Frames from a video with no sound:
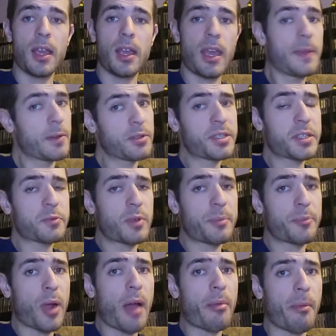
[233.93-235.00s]
And there was just one
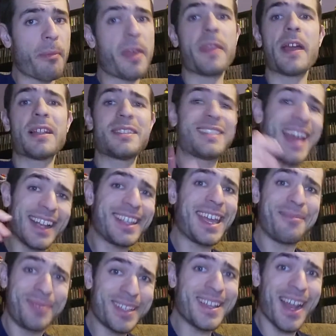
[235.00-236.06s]
problem, and that is that
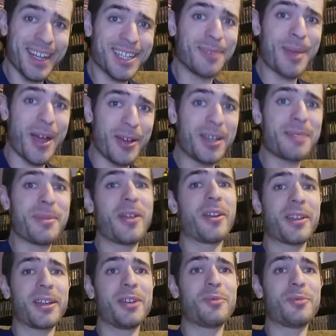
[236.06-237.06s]
game did not come out in America.